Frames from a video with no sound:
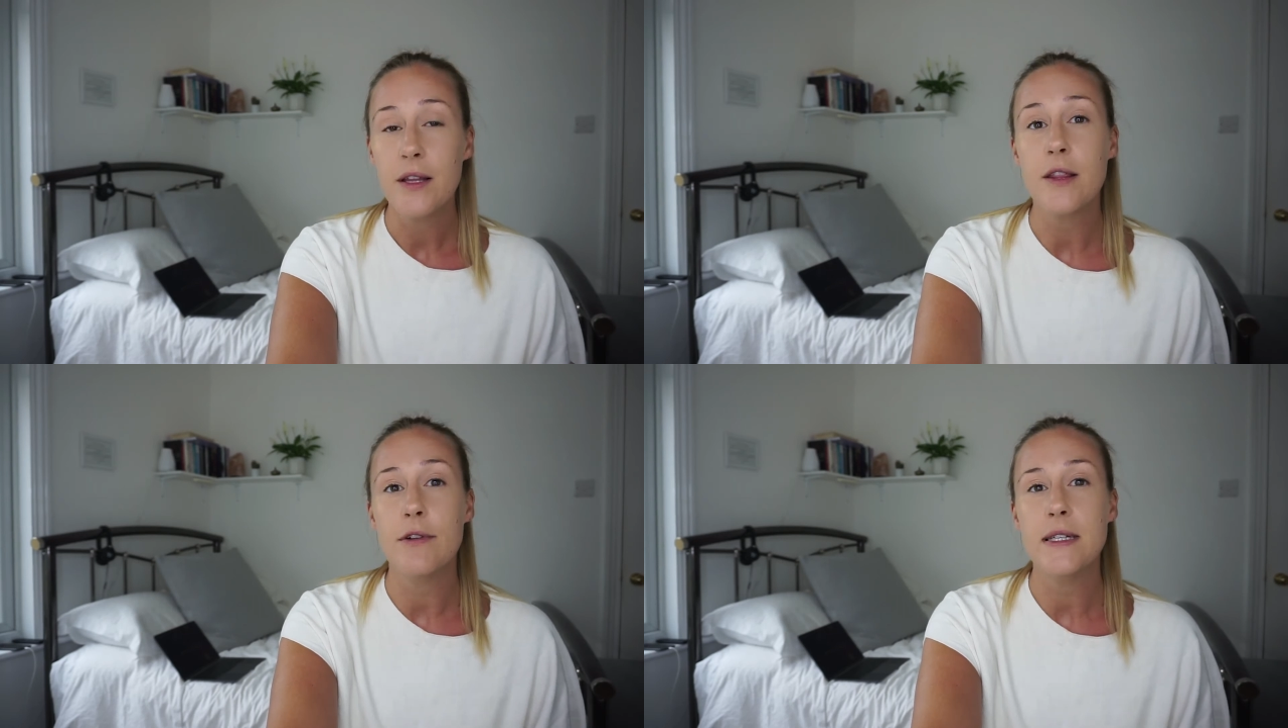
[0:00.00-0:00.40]

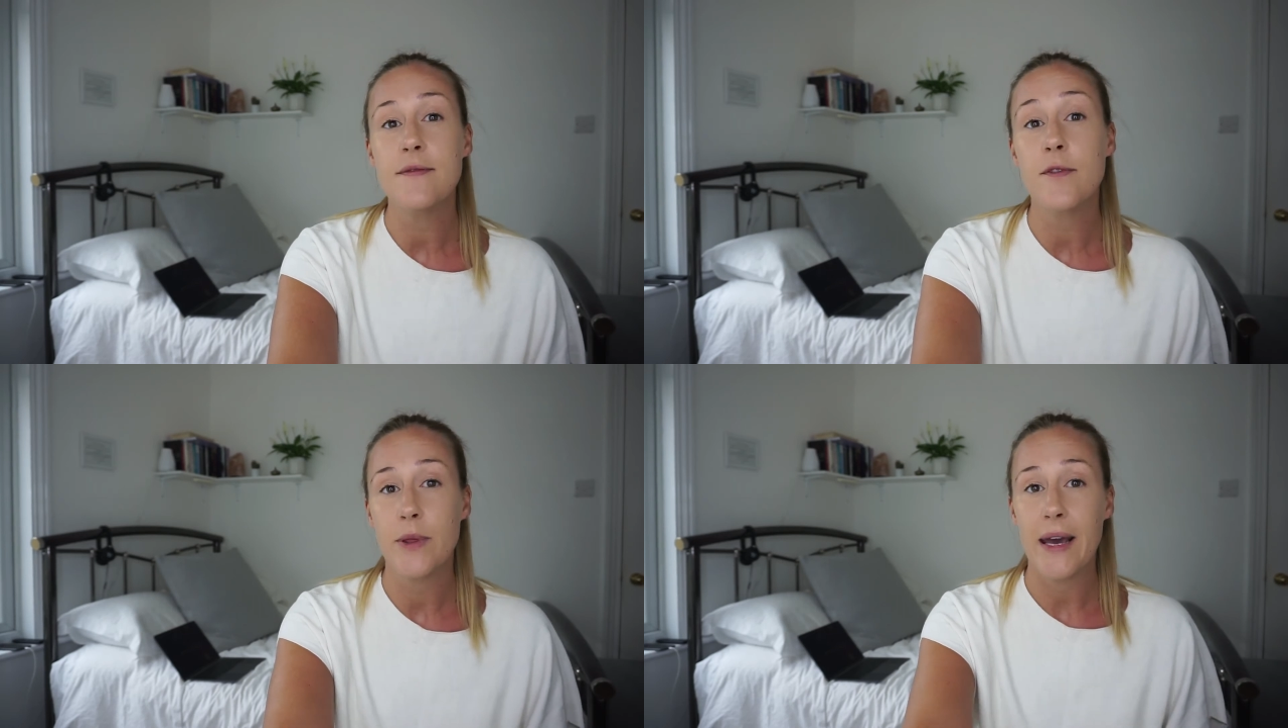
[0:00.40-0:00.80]
The
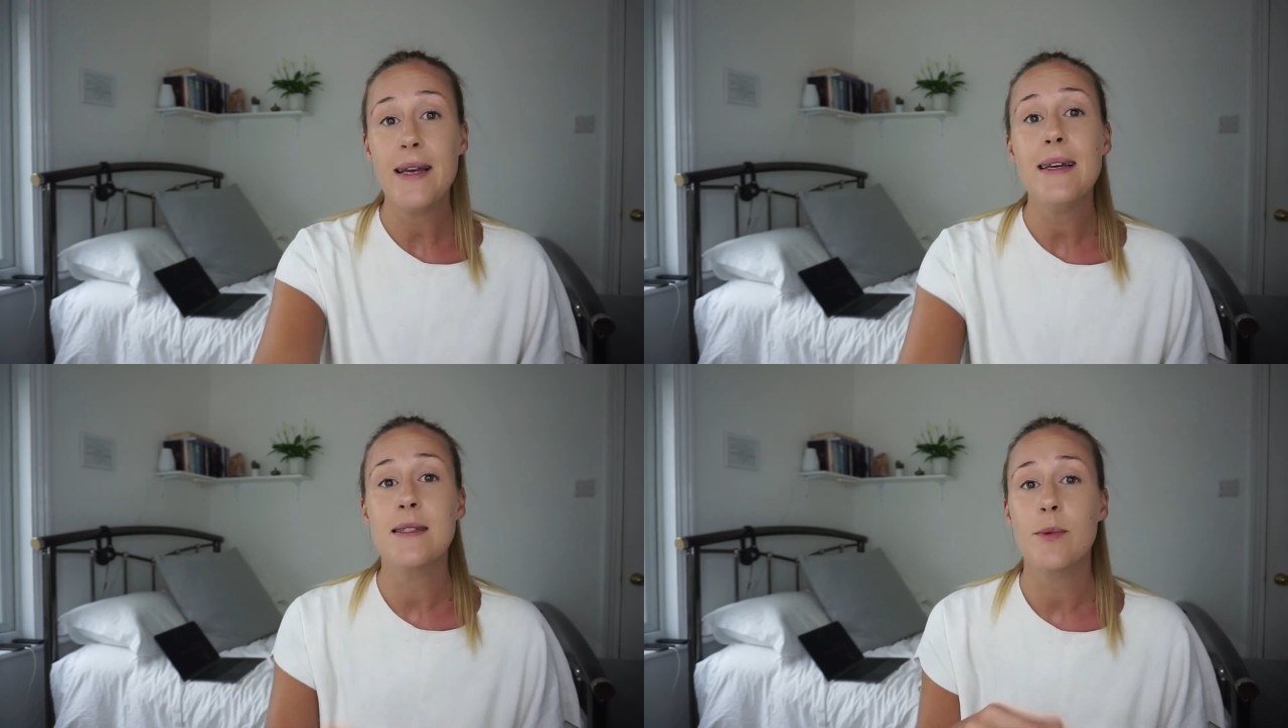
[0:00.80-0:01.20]
reason for that
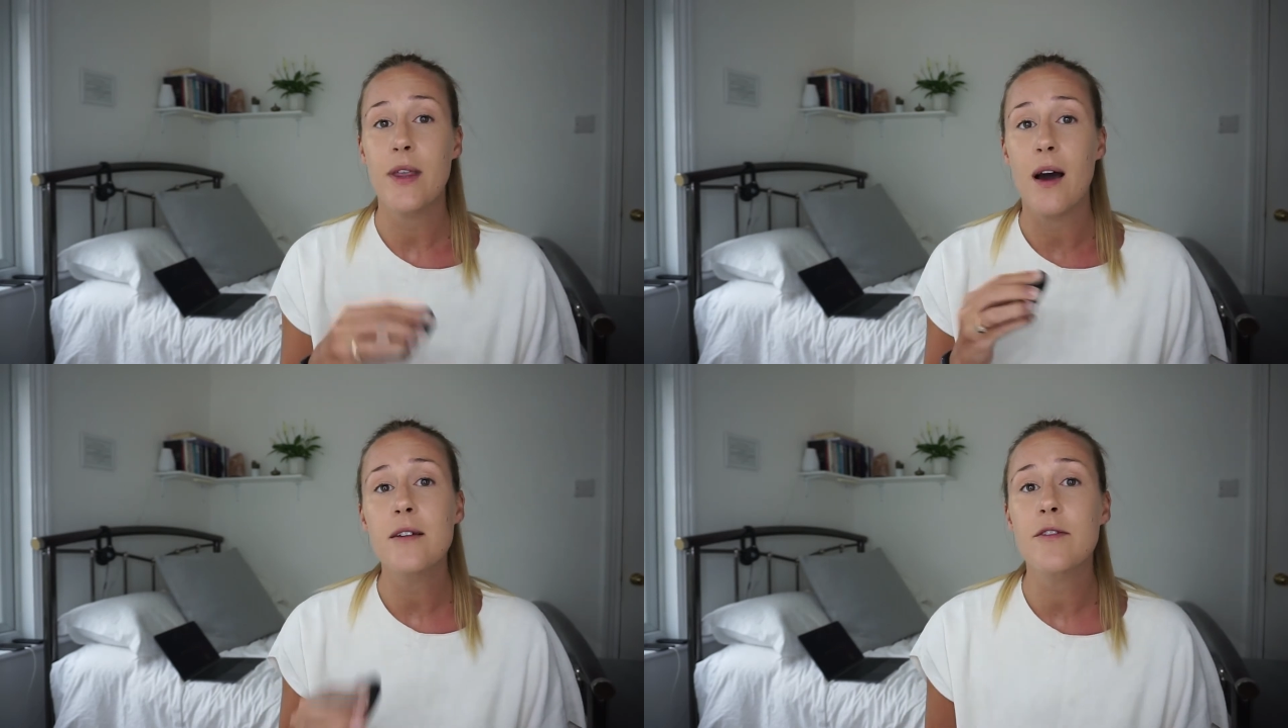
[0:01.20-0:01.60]
is with
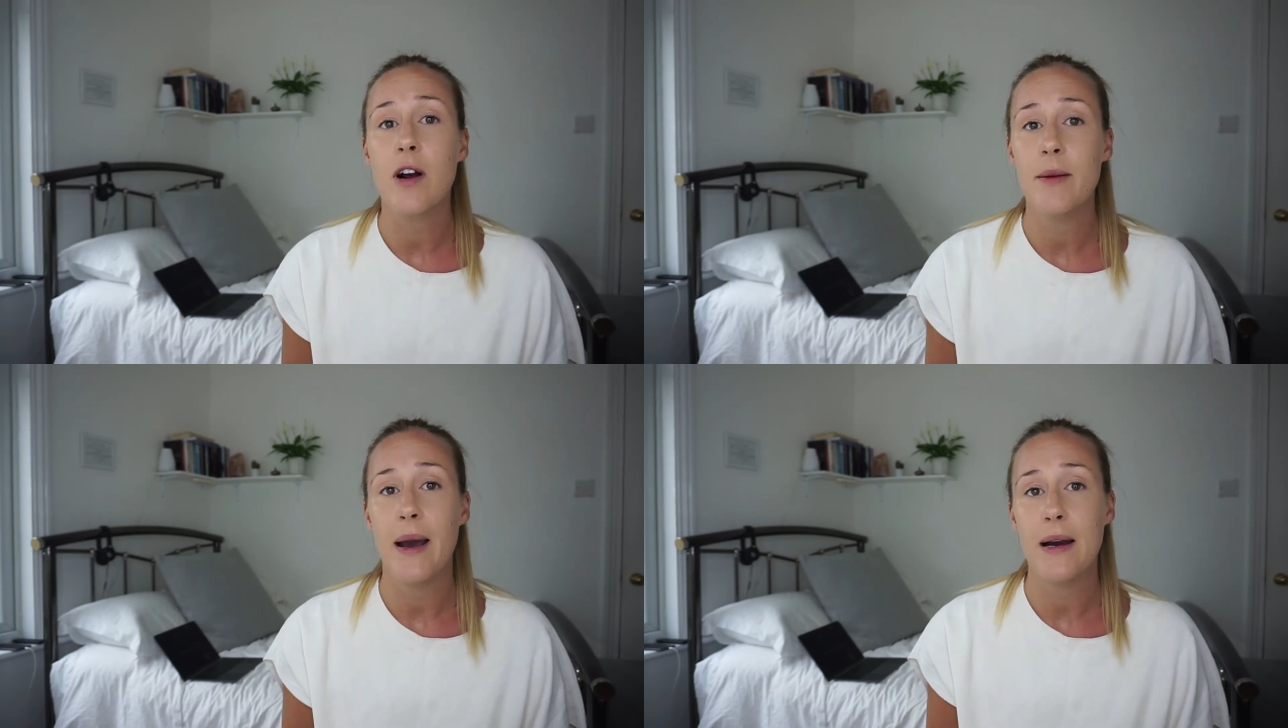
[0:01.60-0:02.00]
under
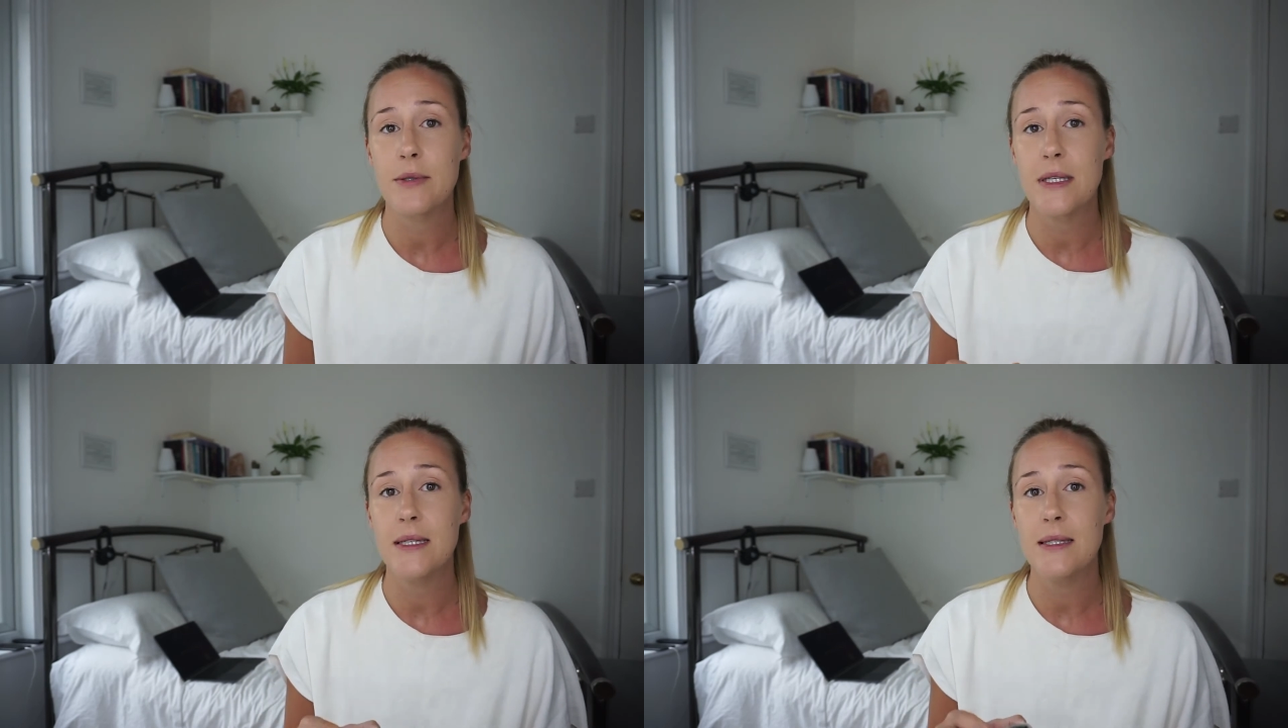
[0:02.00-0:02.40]
eye
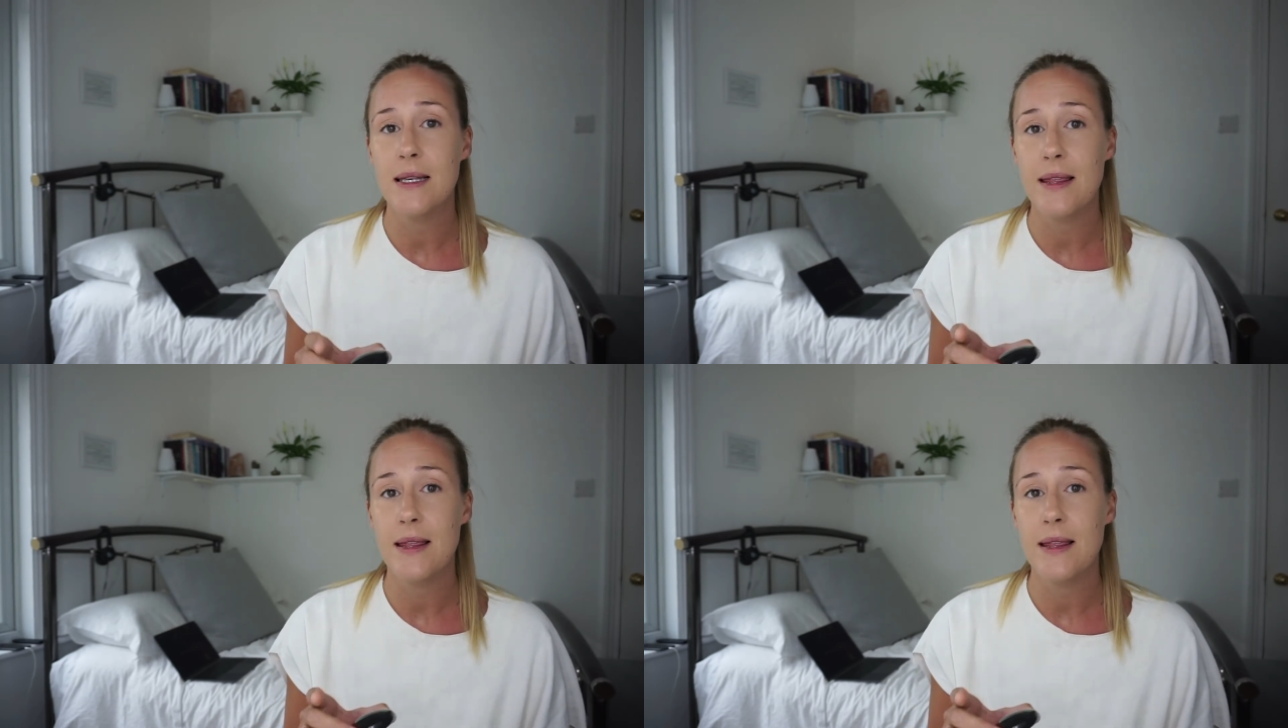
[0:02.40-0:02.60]
powders,